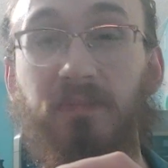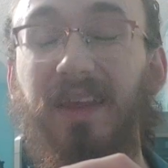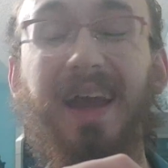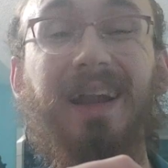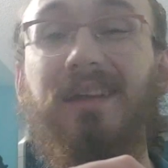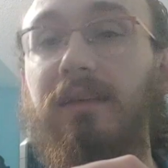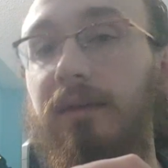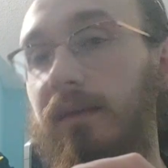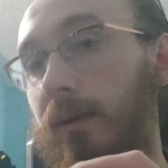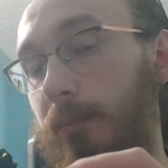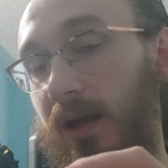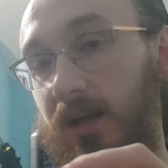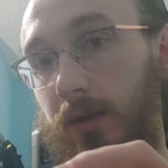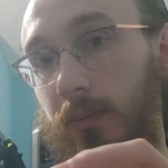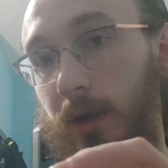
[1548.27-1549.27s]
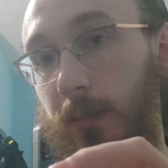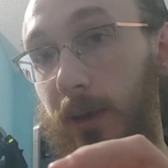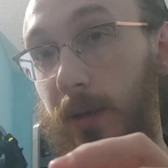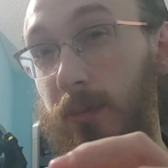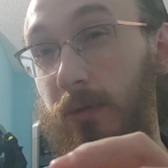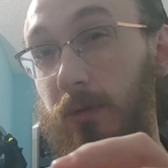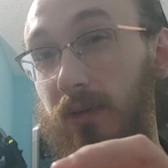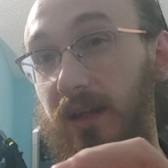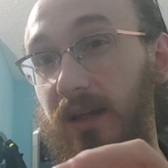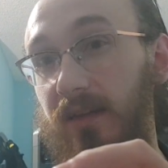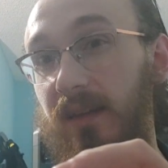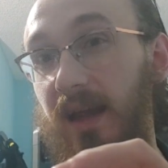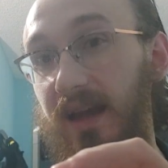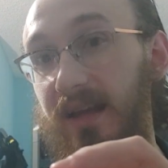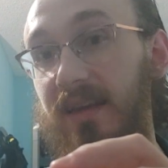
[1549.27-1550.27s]
Anything that might come out paper related
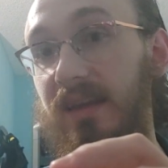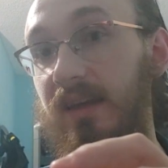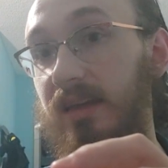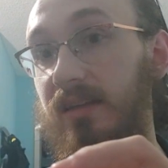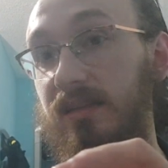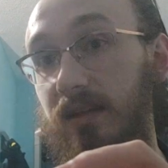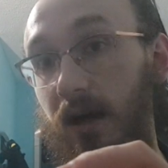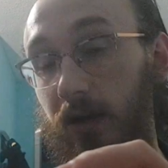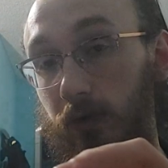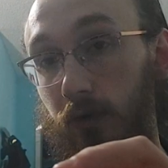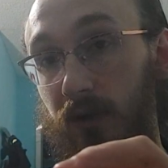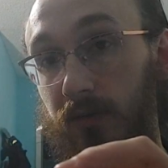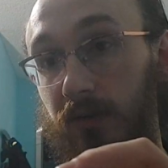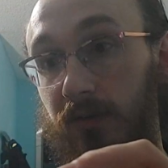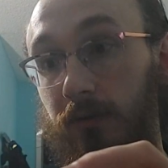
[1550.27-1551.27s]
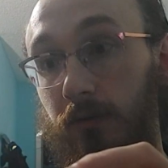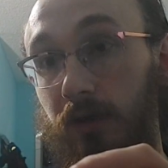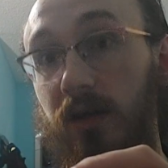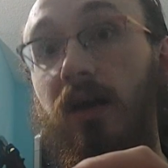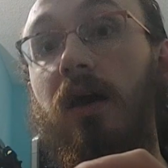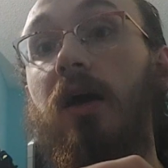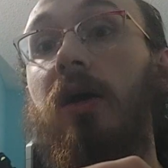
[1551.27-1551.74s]
that is not going to be free,